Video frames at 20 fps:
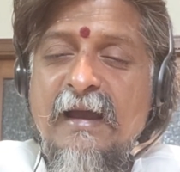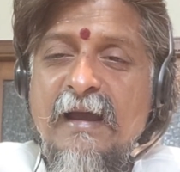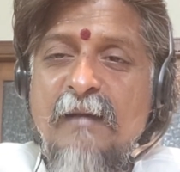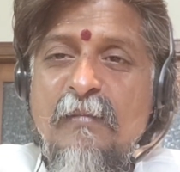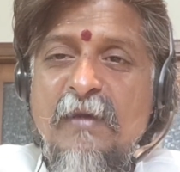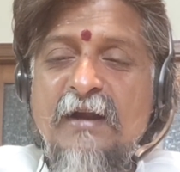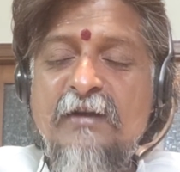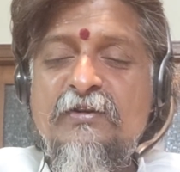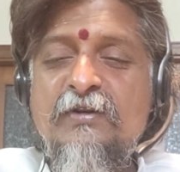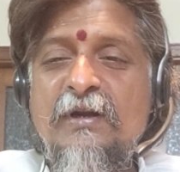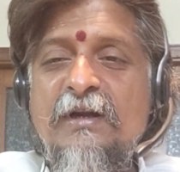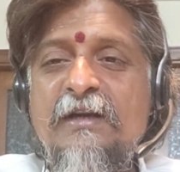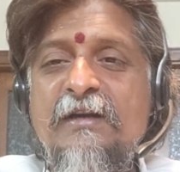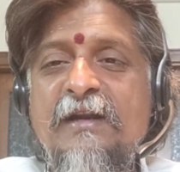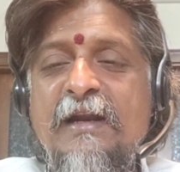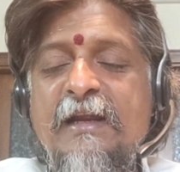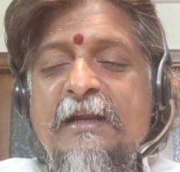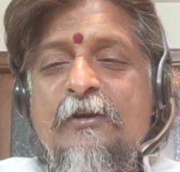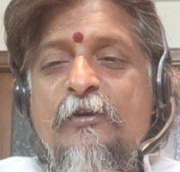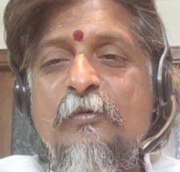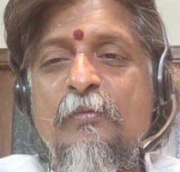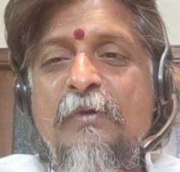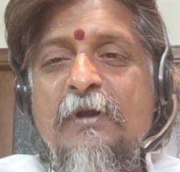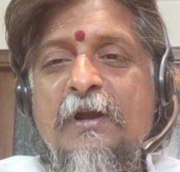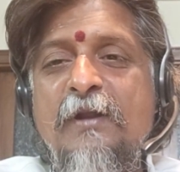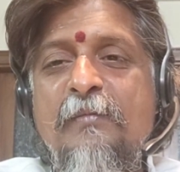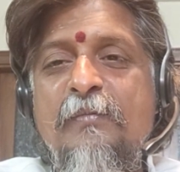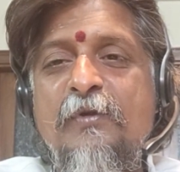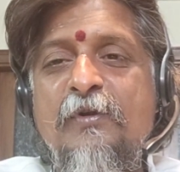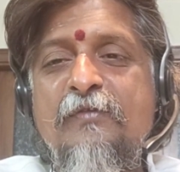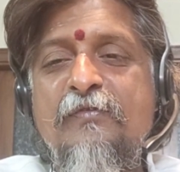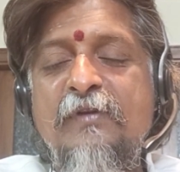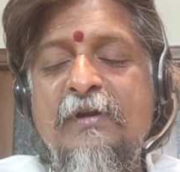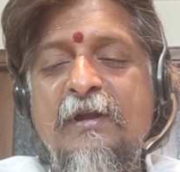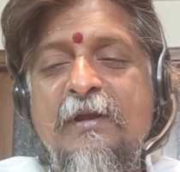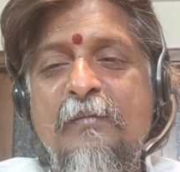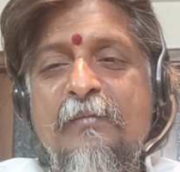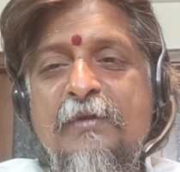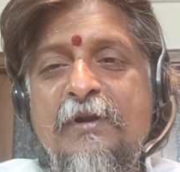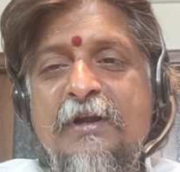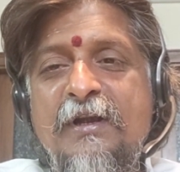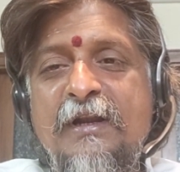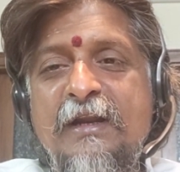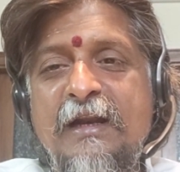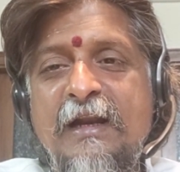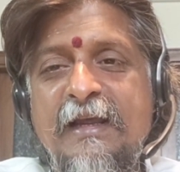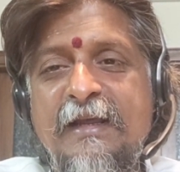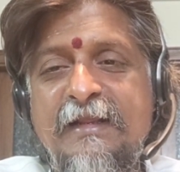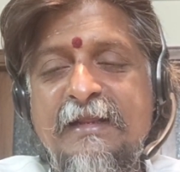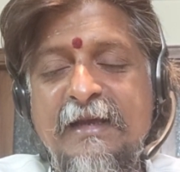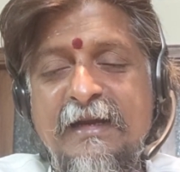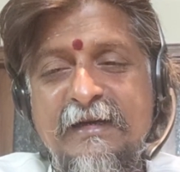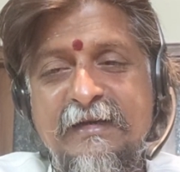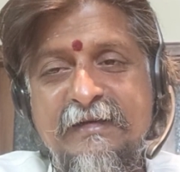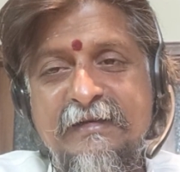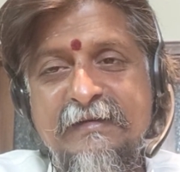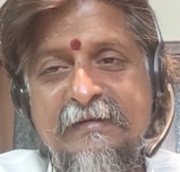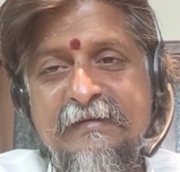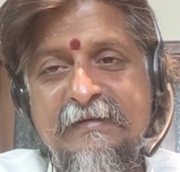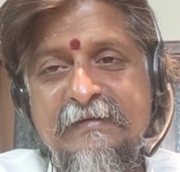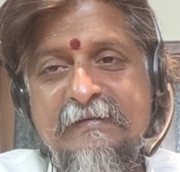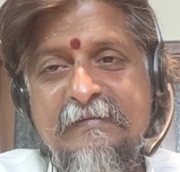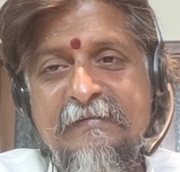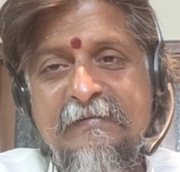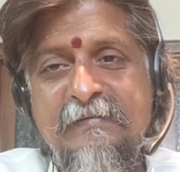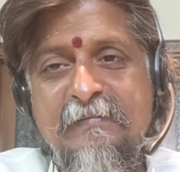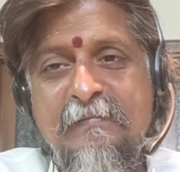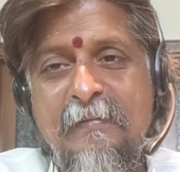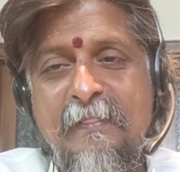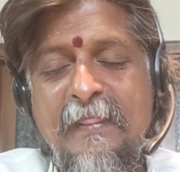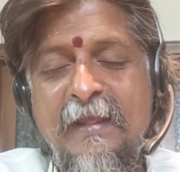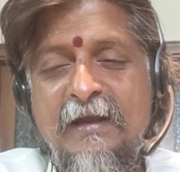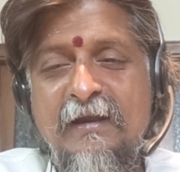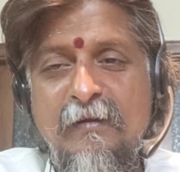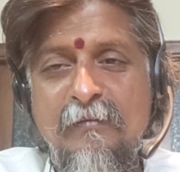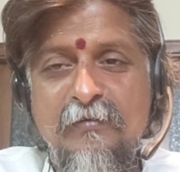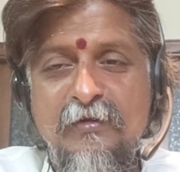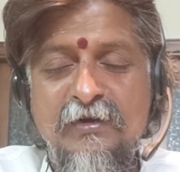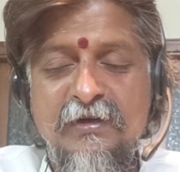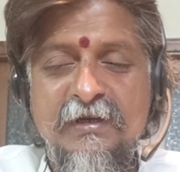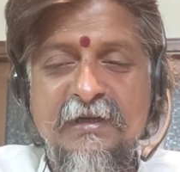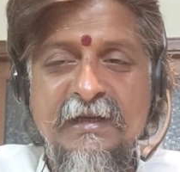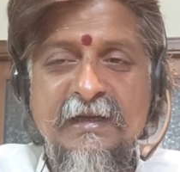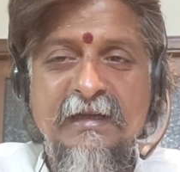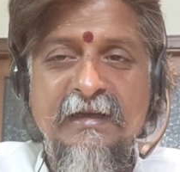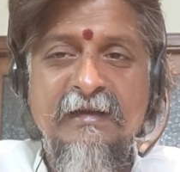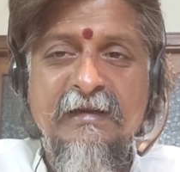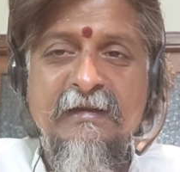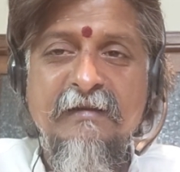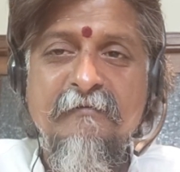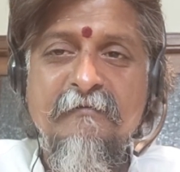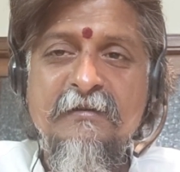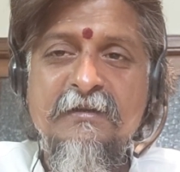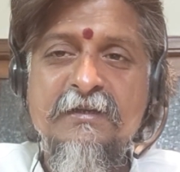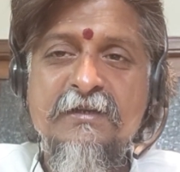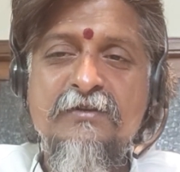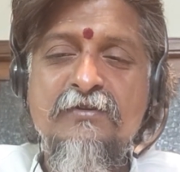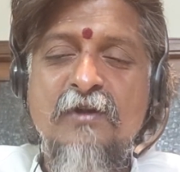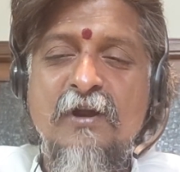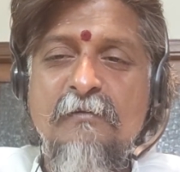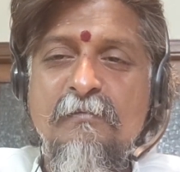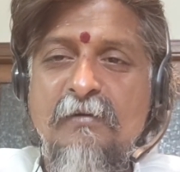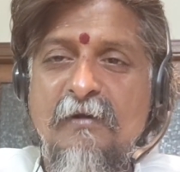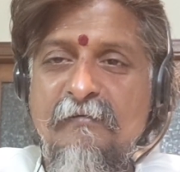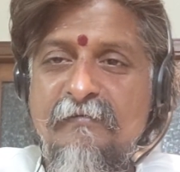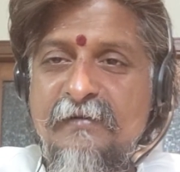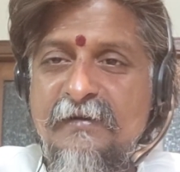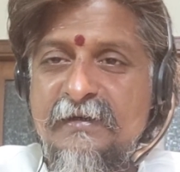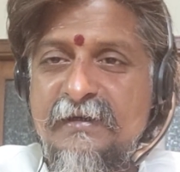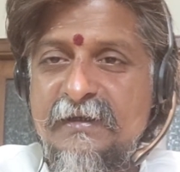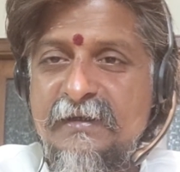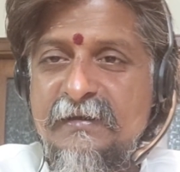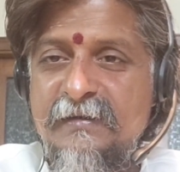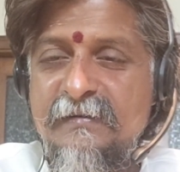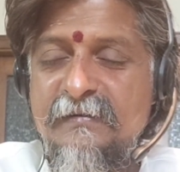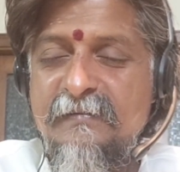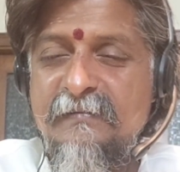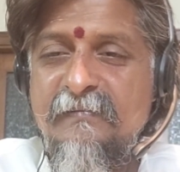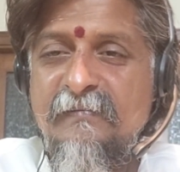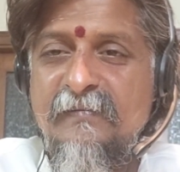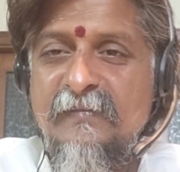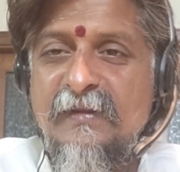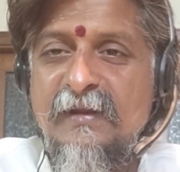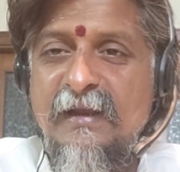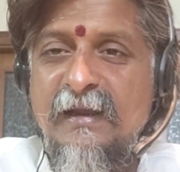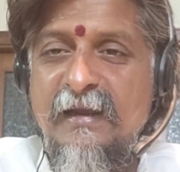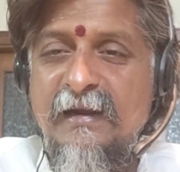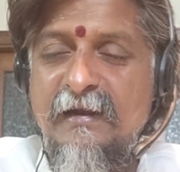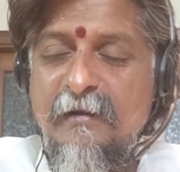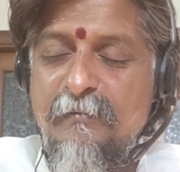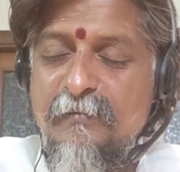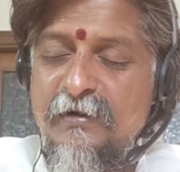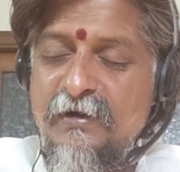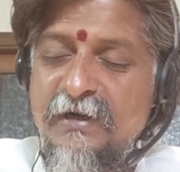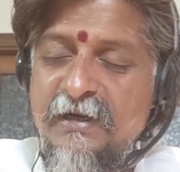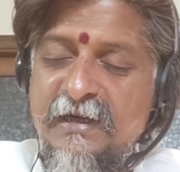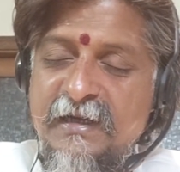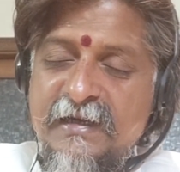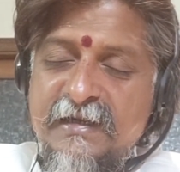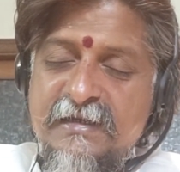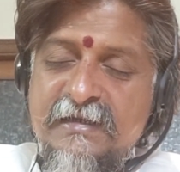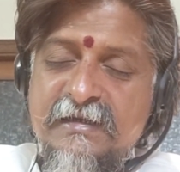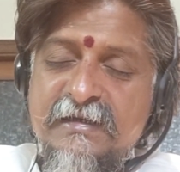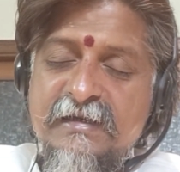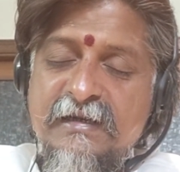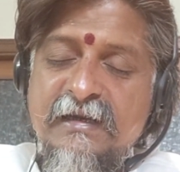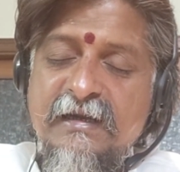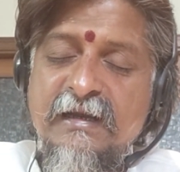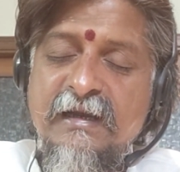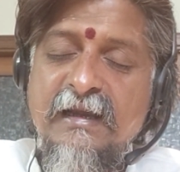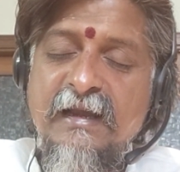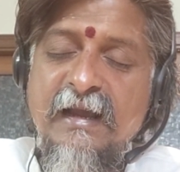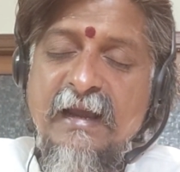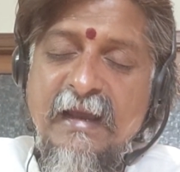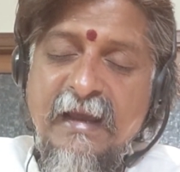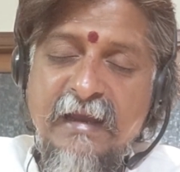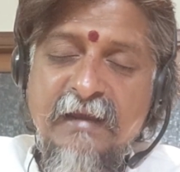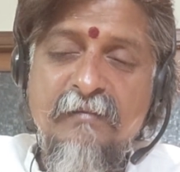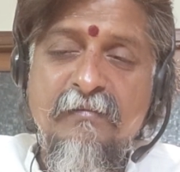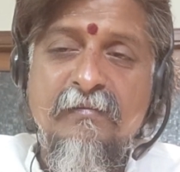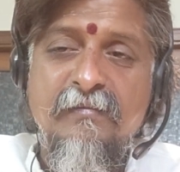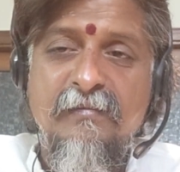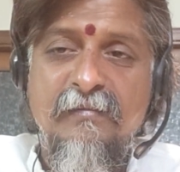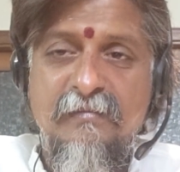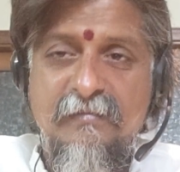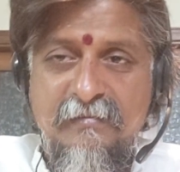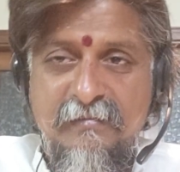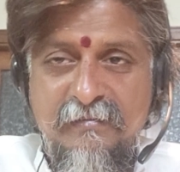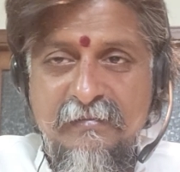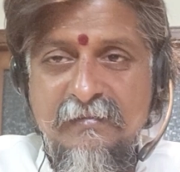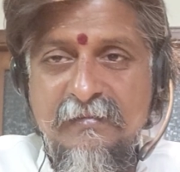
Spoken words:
I'm actually trying to build a beautiful community like that. A community which is non-profit. A community's aim